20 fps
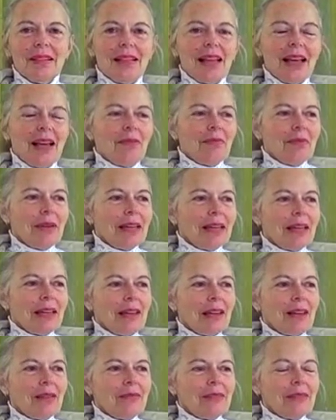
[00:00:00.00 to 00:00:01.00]
that
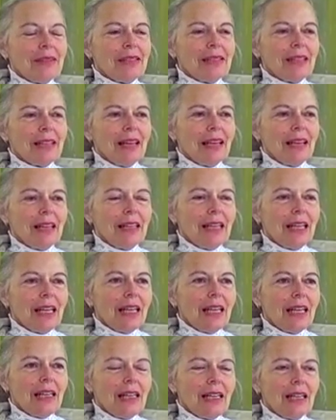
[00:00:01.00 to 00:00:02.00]
becomes the
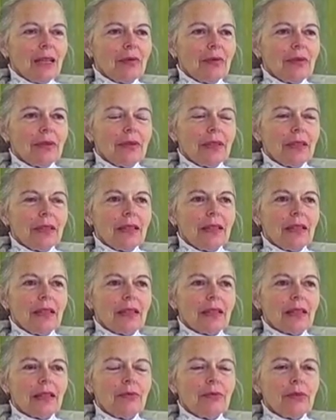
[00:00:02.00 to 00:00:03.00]
identity.
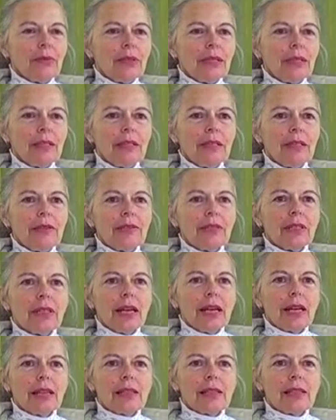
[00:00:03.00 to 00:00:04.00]
The completely
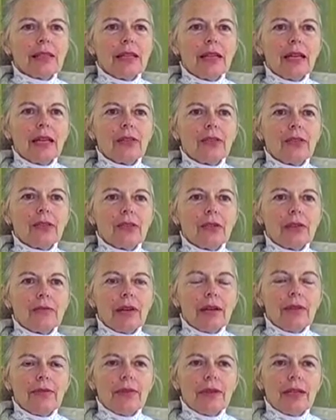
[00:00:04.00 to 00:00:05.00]
relaxed nature of
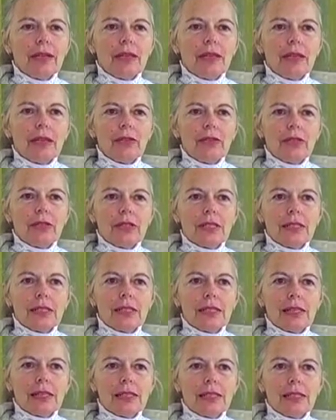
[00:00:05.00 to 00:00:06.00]
everything
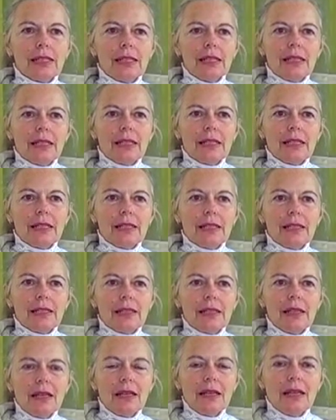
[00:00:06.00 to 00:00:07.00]
just as it
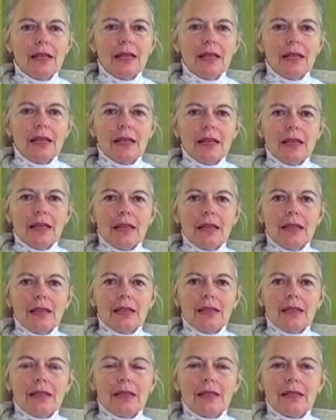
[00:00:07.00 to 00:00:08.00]

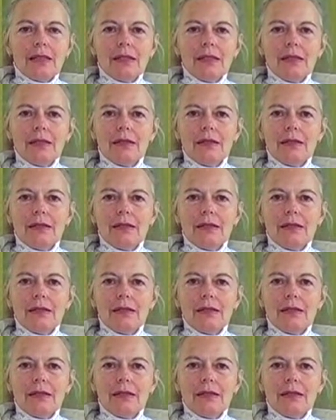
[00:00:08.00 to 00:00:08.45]
is